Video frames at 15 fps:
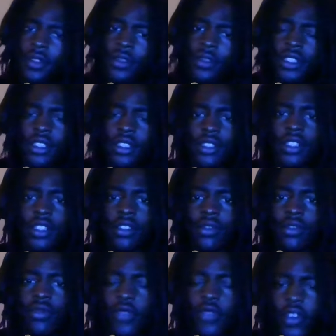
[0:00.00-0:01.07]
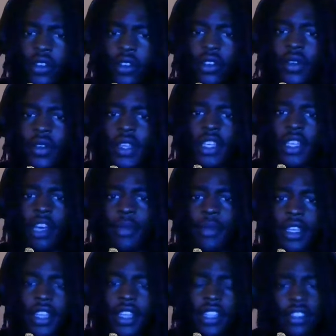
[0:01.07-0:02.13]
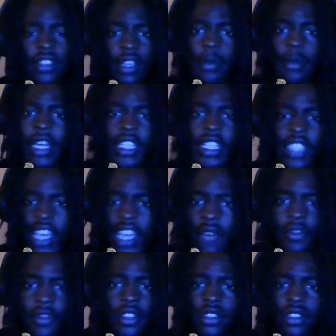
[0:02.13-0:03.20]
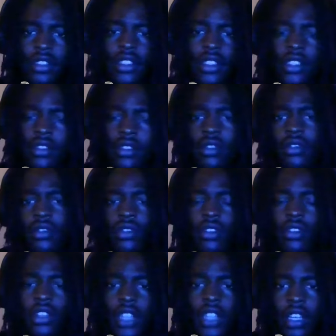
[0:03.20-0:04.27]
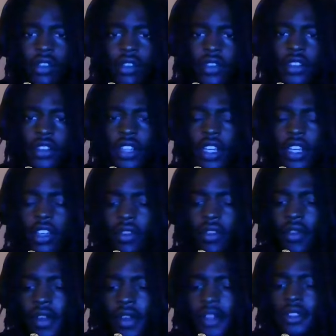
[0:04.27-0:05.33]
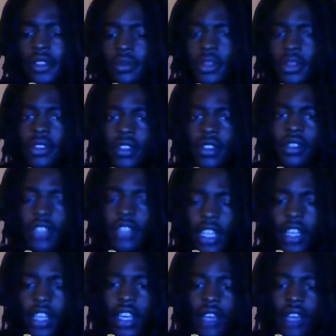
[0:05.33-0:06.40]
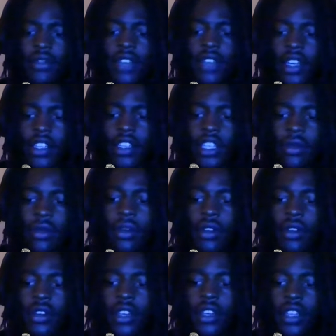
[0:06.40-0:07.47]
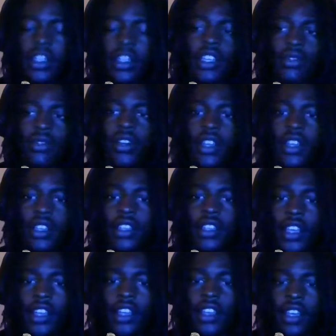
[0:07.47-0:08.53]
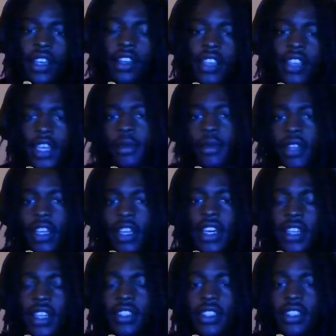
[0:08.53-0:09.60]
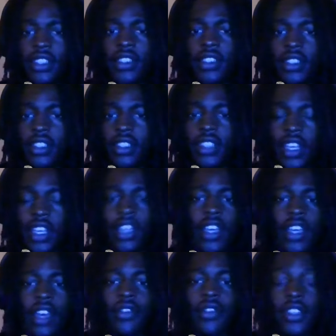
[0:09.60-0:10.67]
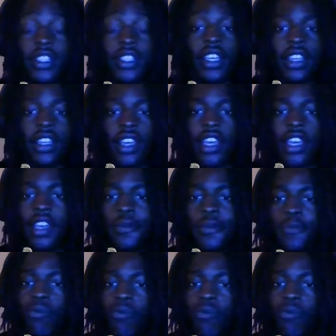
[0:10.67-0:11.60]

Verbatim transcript: which is you no know, very great. I mean, that's somebody's average. And you you scoring that in the first half, but you know, second half you got to keep going, and that's why Indiana capitalized in the second half of the second game.